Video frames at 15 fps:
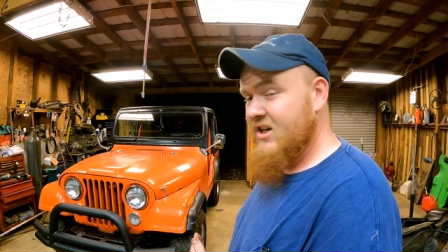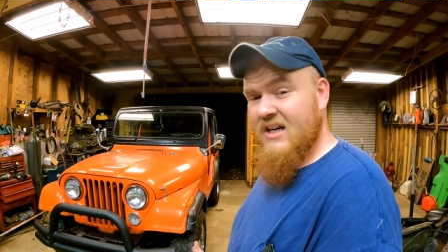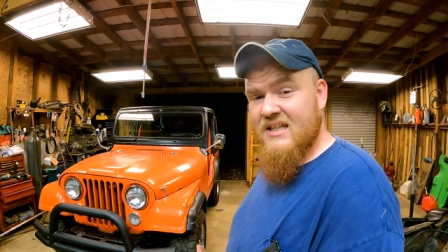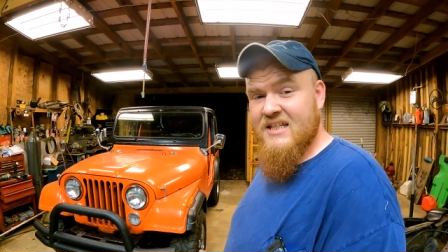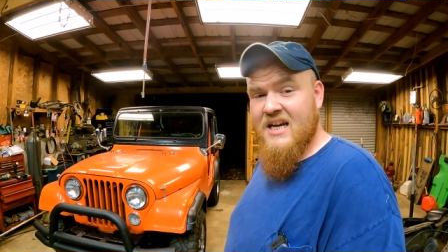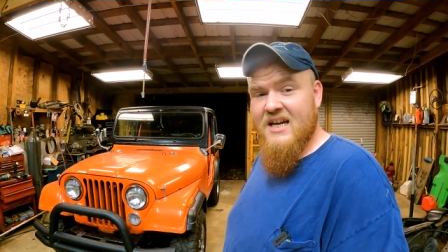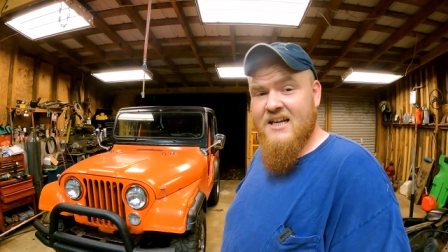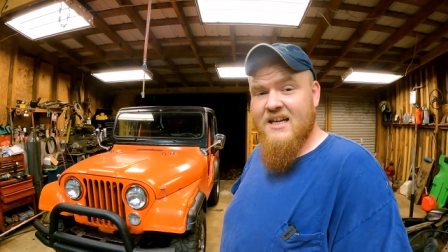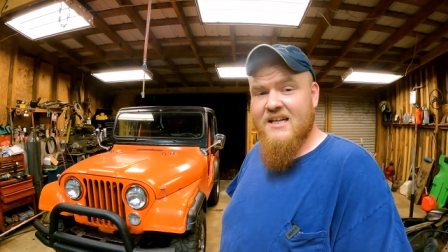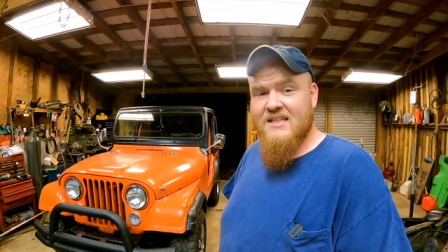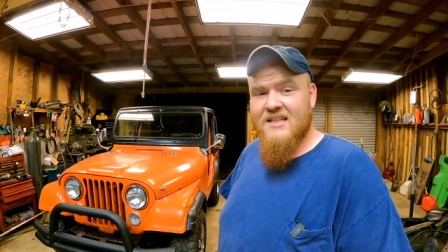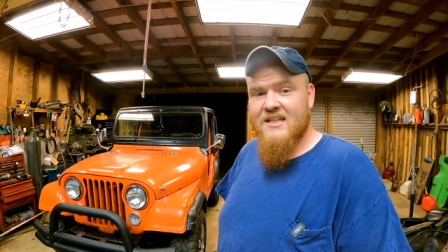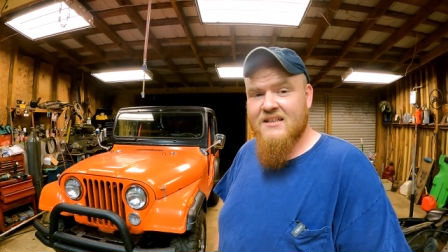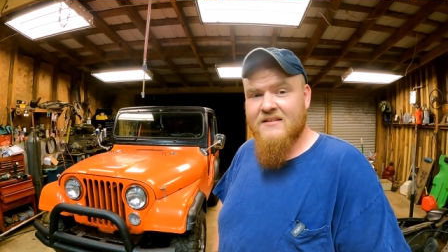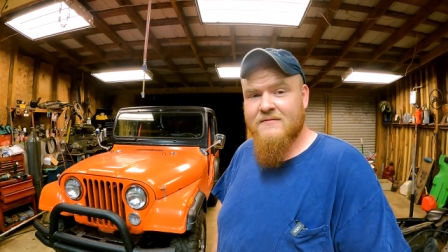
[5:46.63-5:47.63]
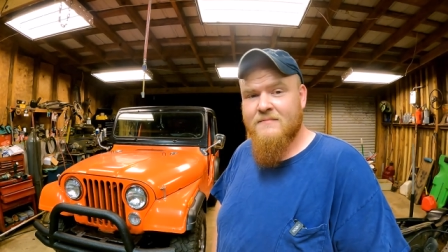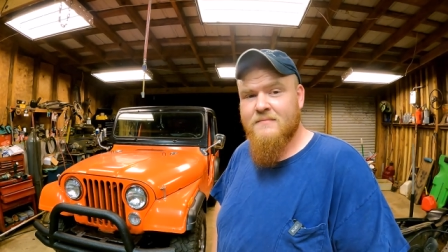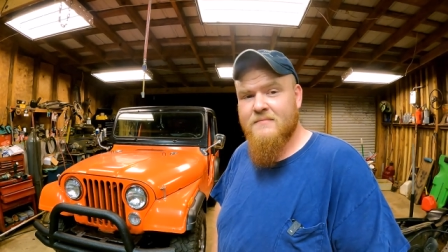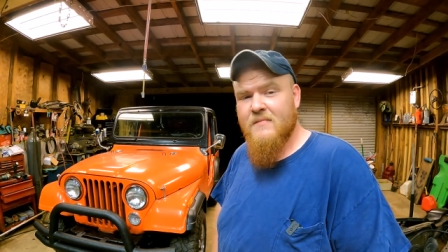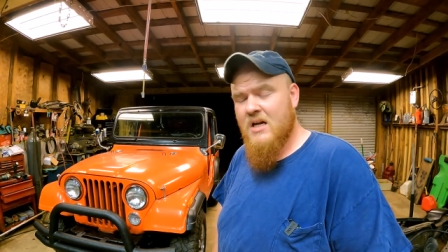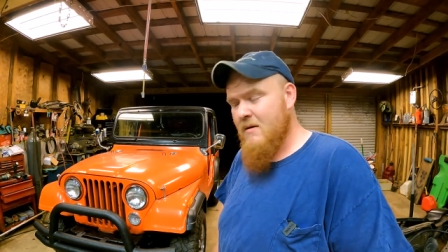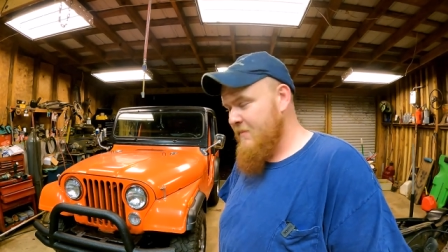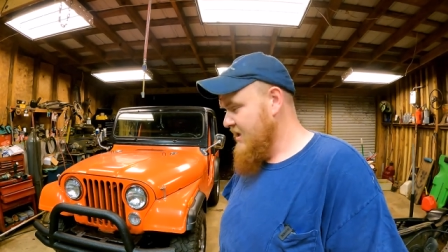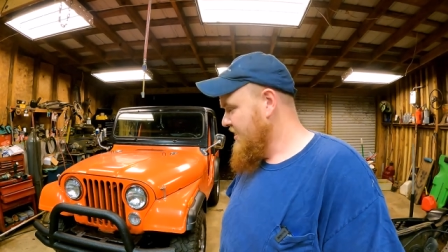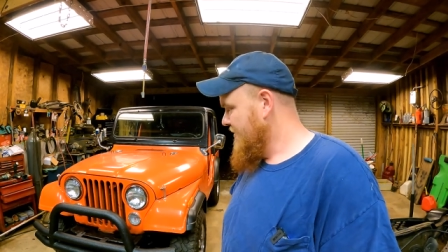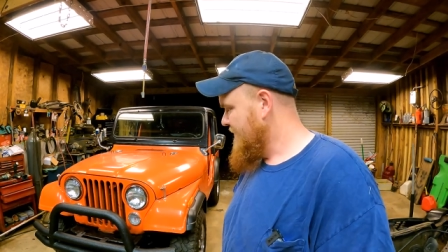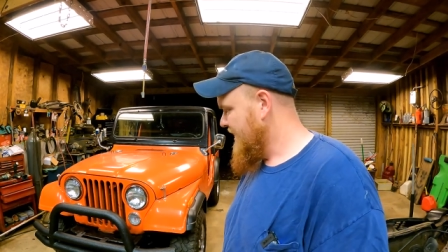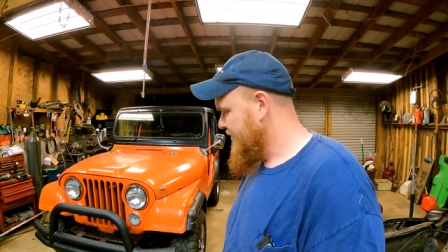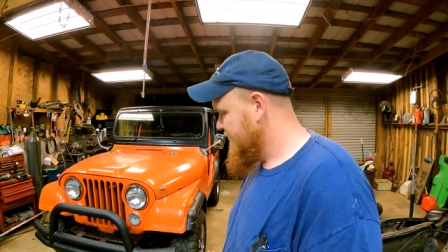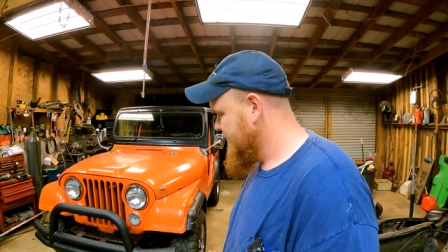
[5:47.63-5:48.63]
going to take it up into the
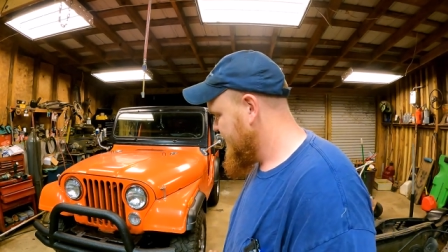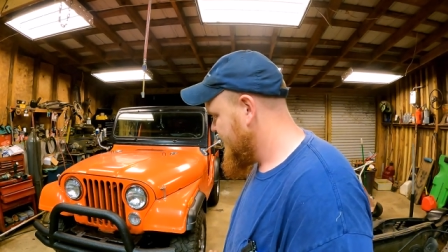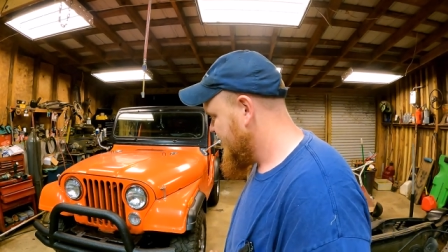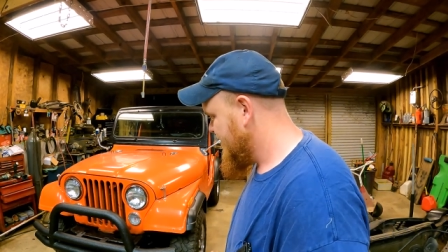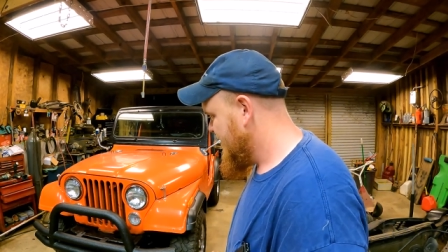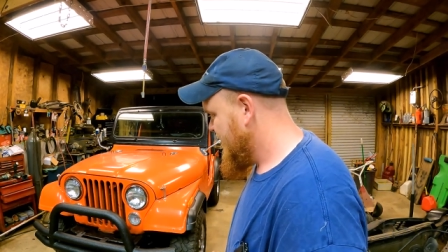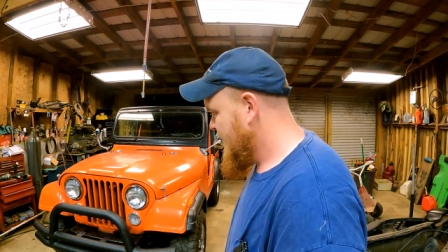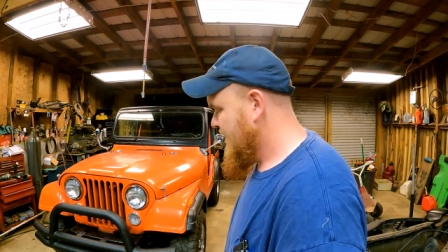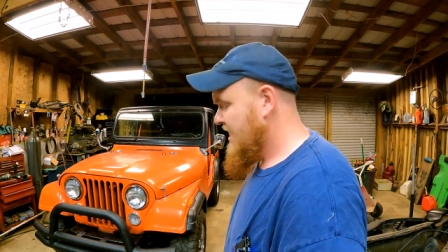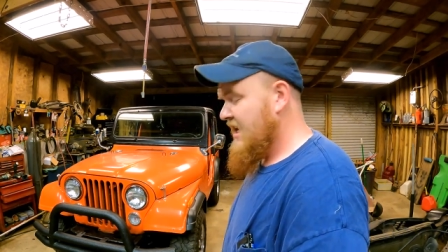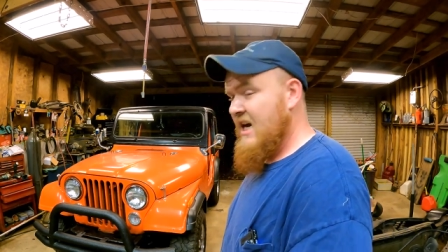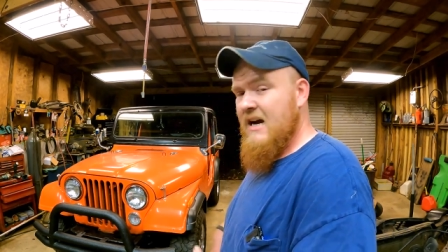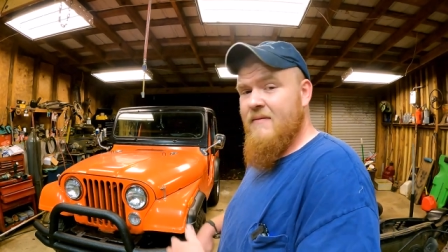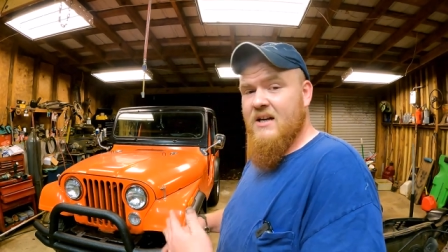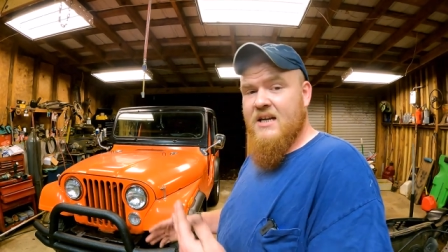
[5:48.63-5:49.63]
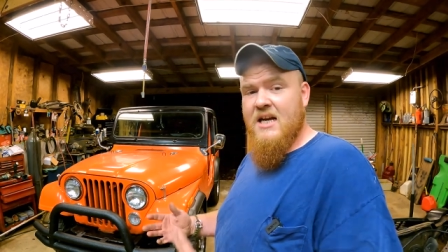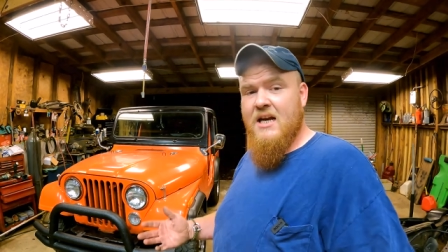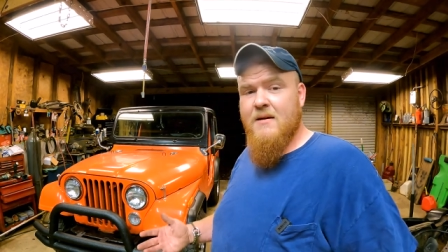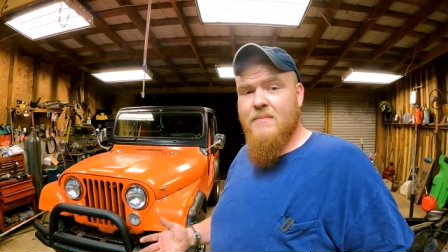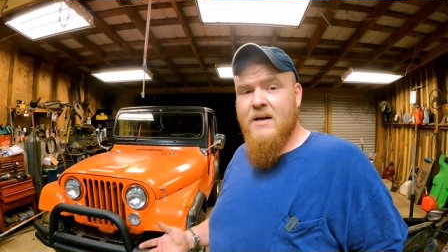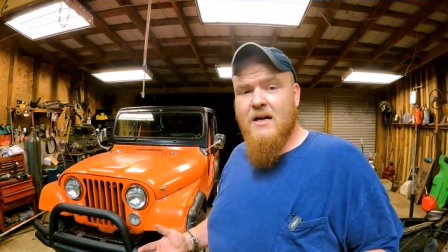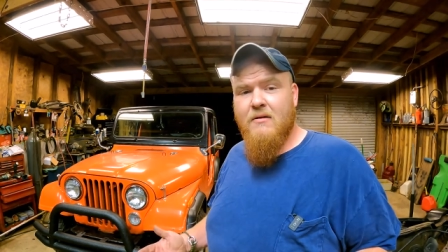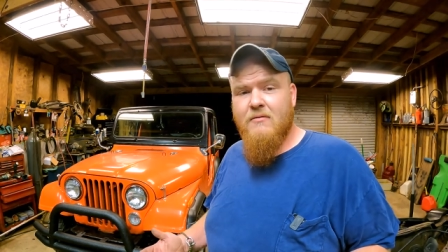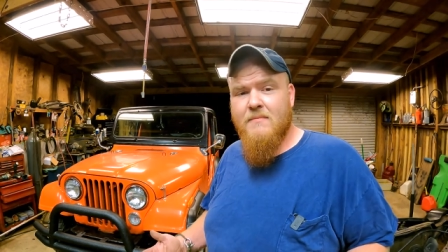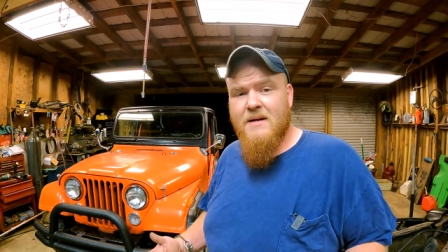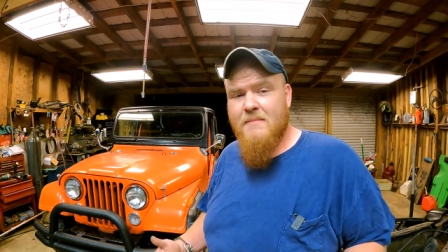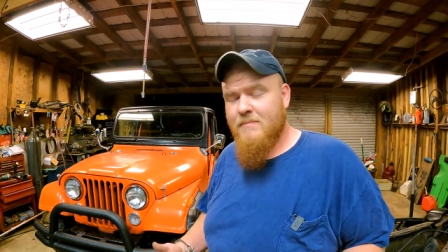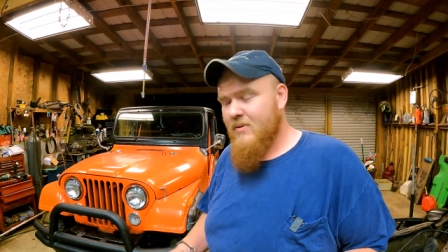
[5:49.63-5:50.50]
mountains, have a camp out with my